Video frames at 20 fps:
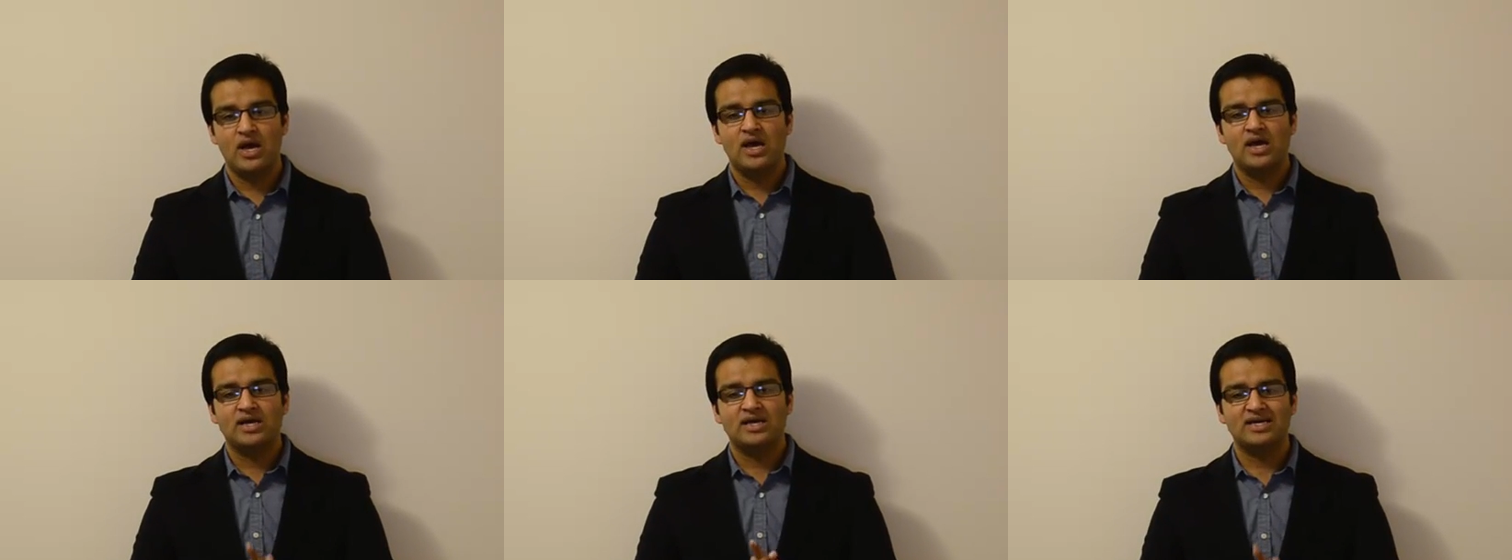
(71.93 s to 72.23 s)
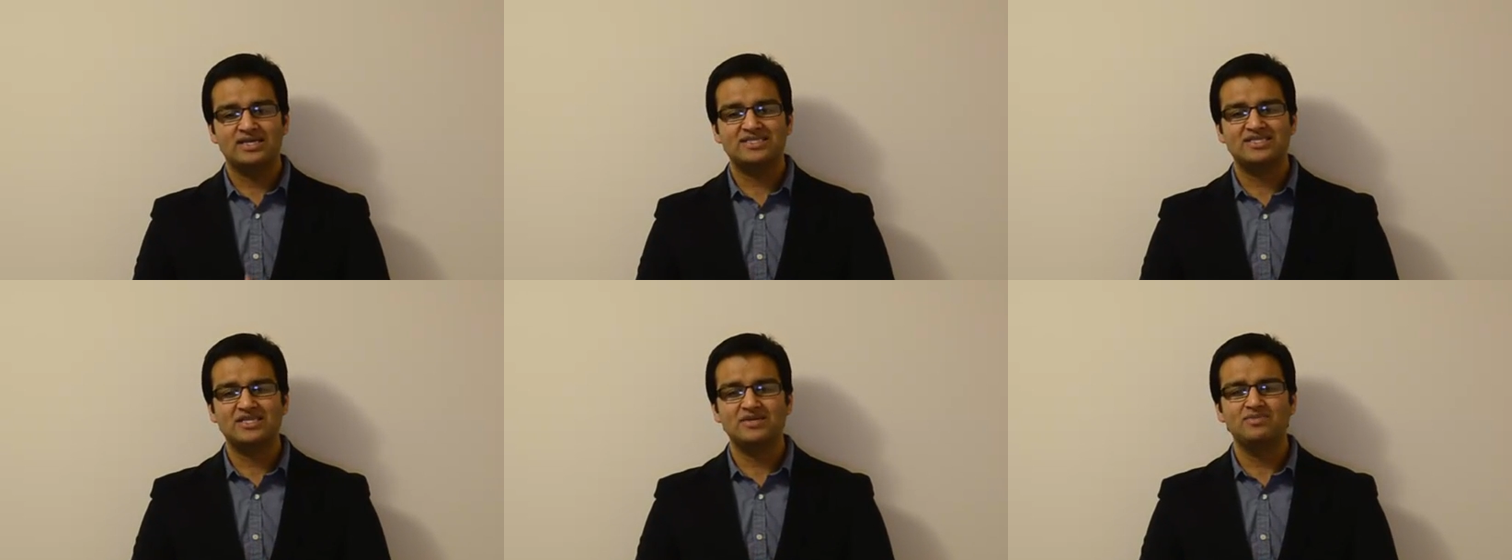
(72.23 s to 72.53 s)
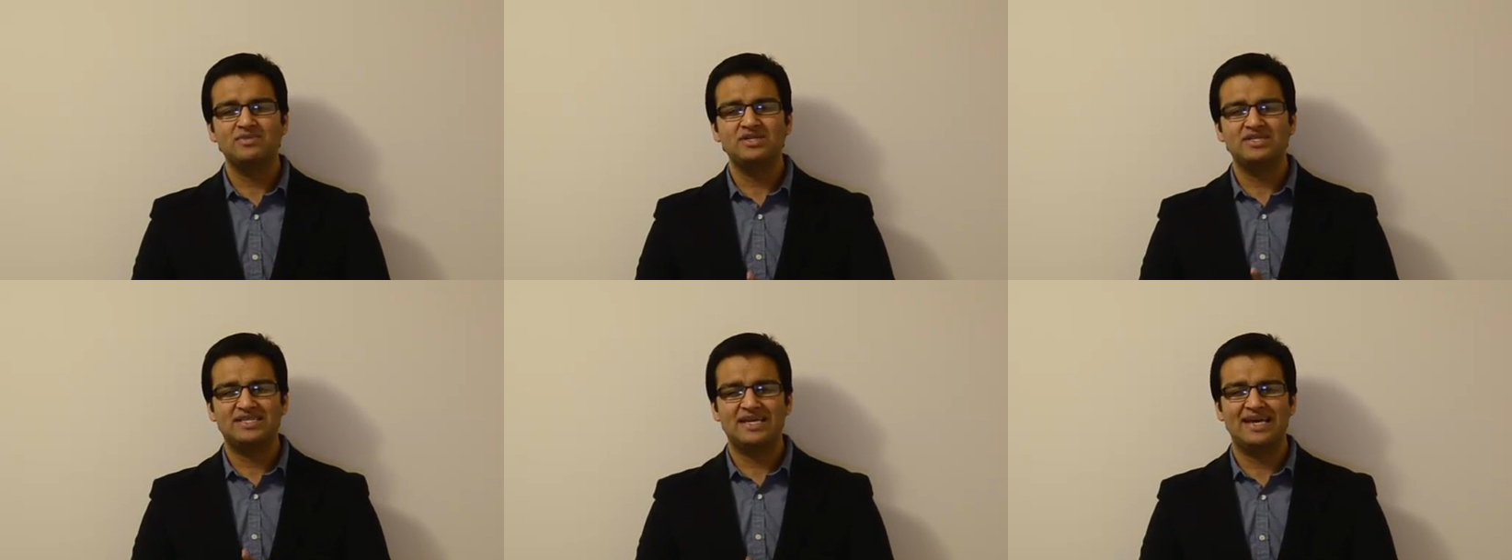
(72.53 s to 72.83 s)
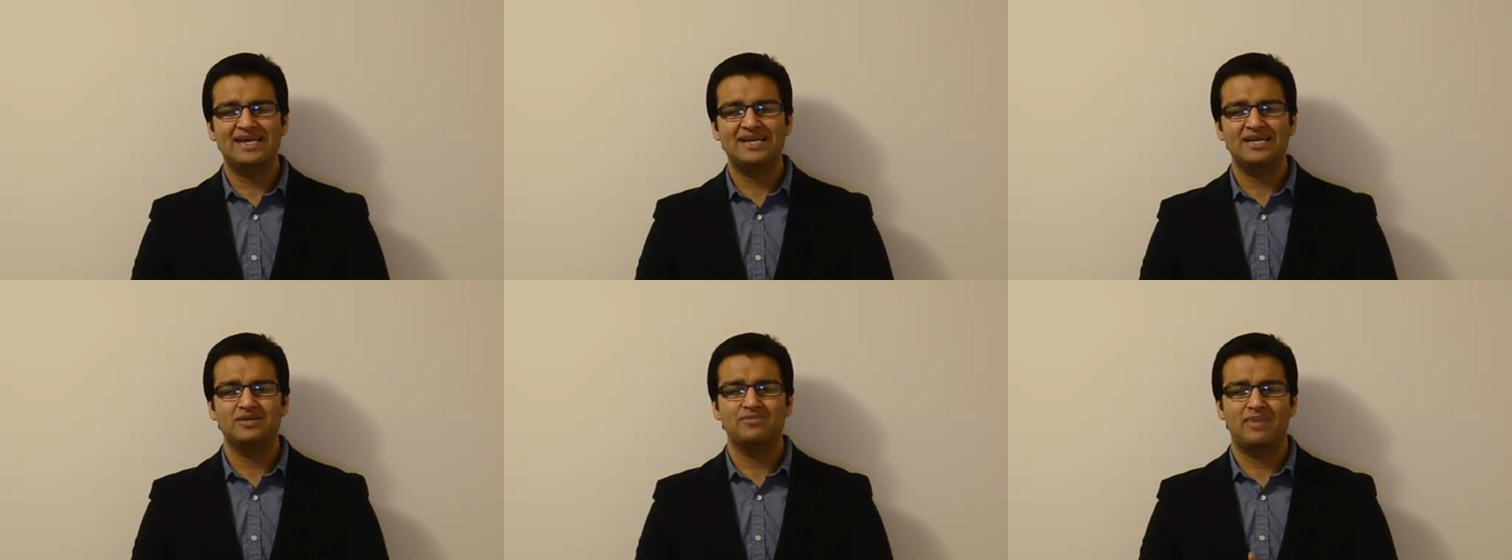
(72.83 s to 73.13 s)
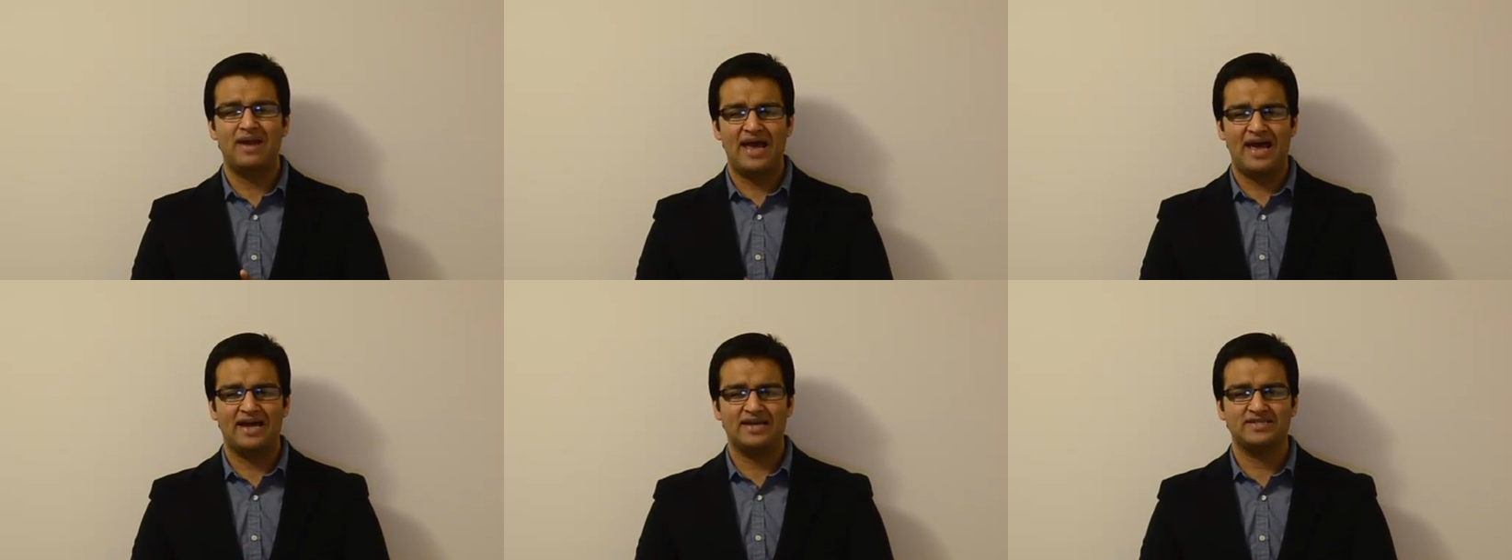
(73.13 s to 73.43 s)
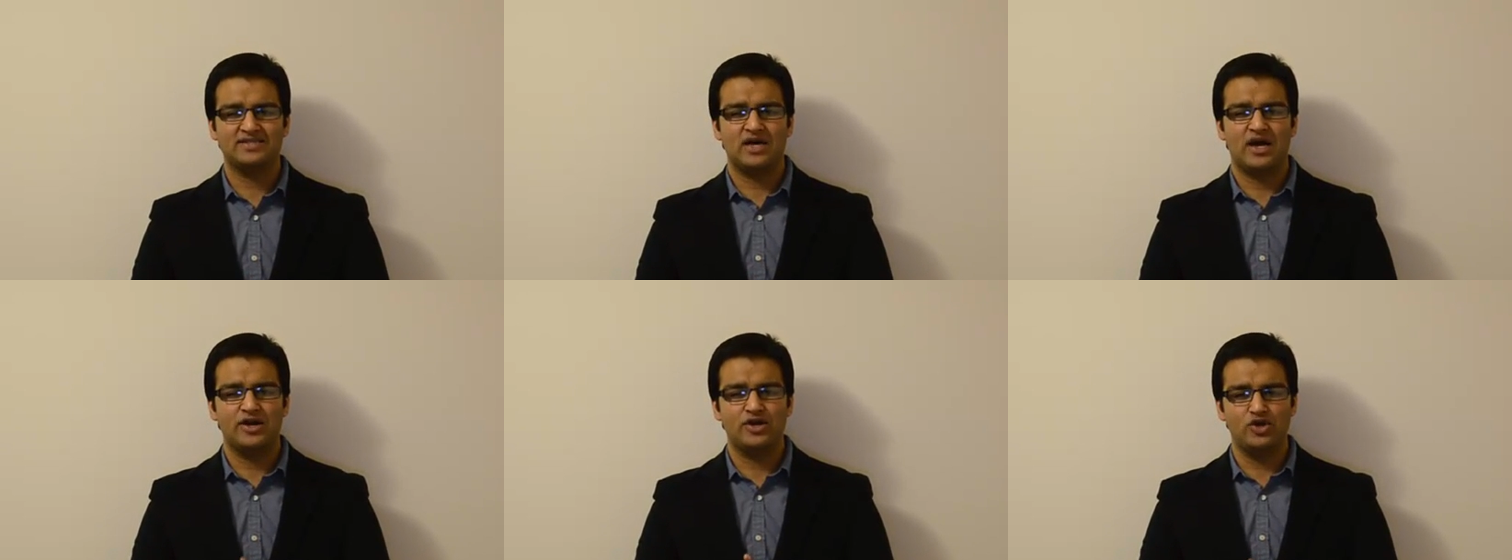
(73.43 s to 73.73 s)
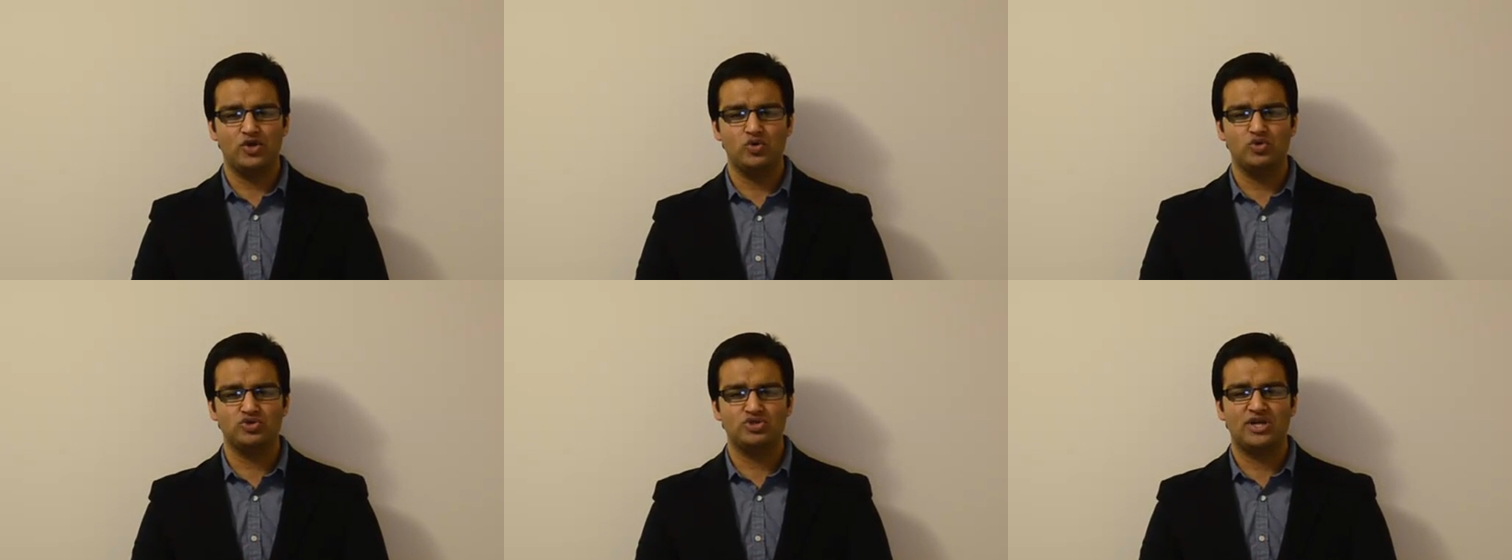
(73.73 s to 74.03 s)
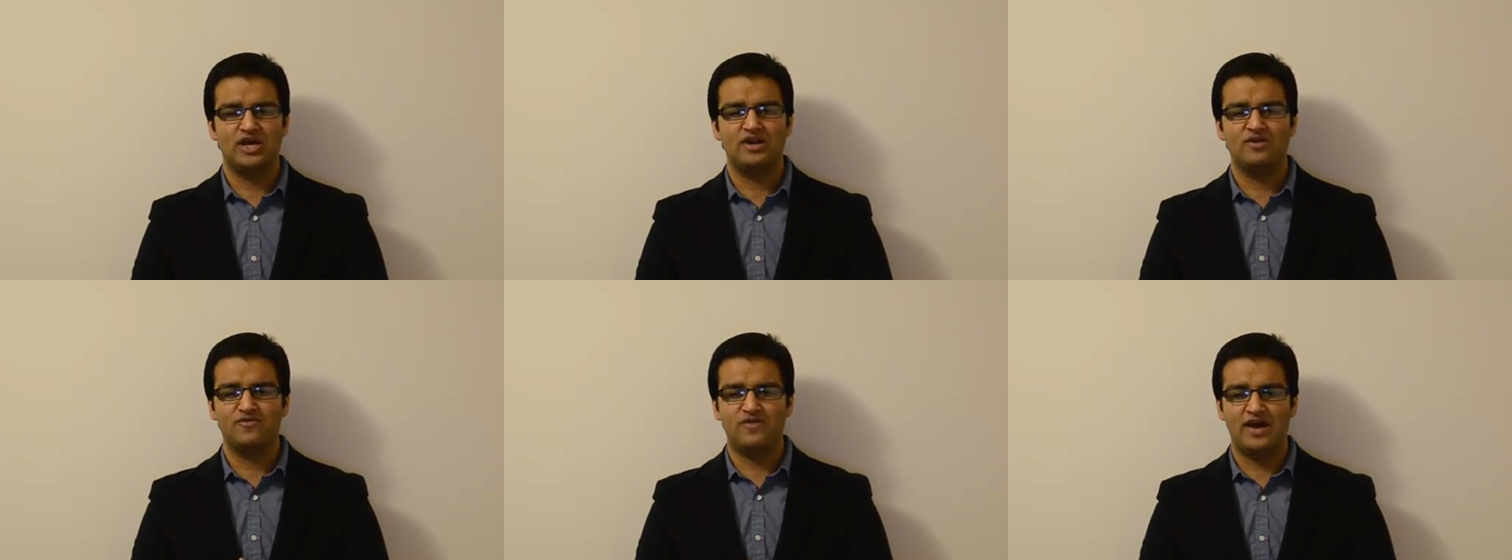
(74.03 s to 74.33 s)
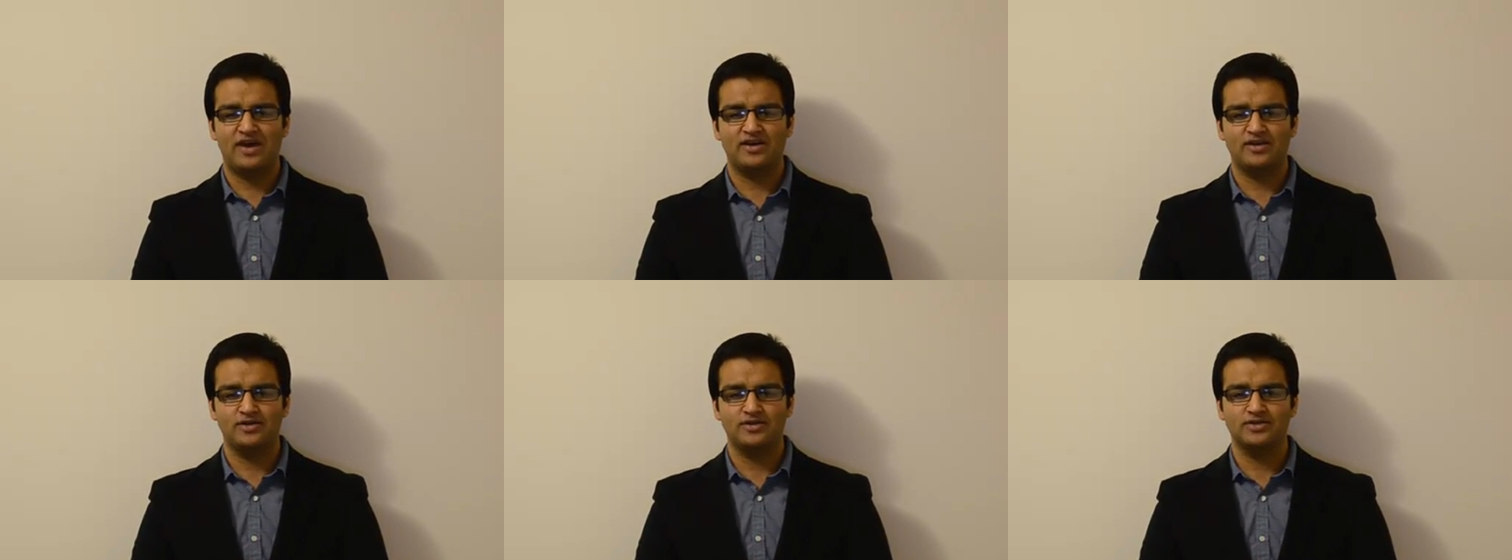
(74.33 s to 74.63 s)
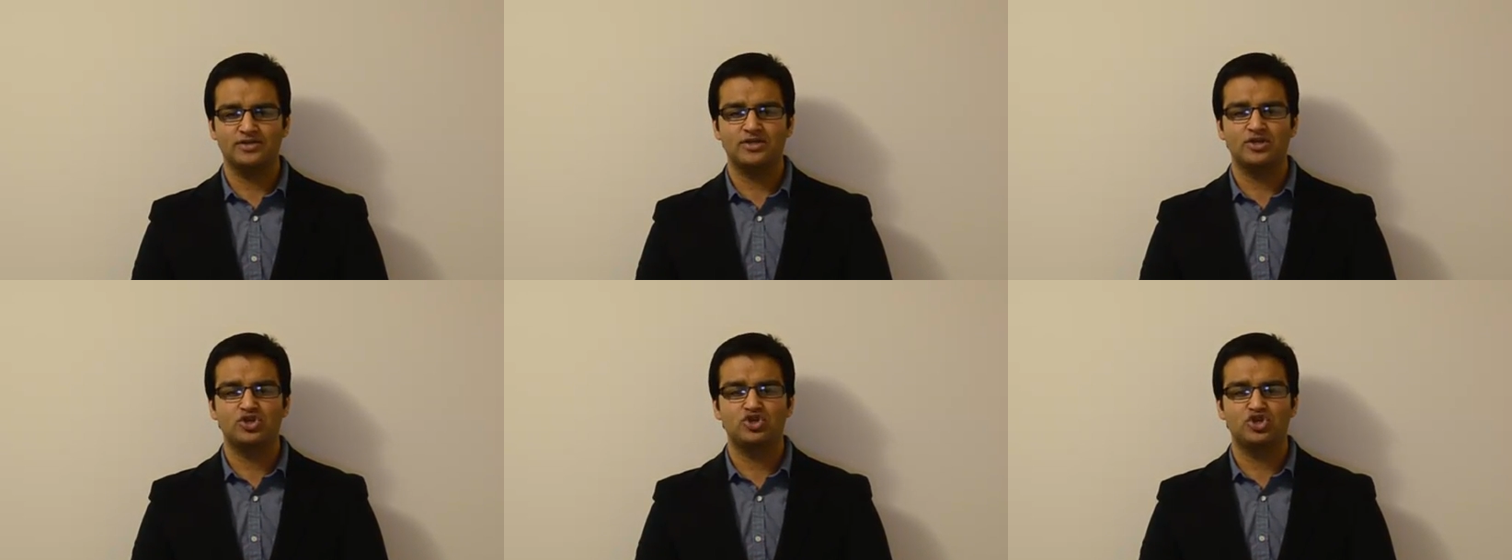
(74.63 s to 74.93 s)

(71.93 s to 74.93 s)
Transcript: custom tailored blanks are used in vehicles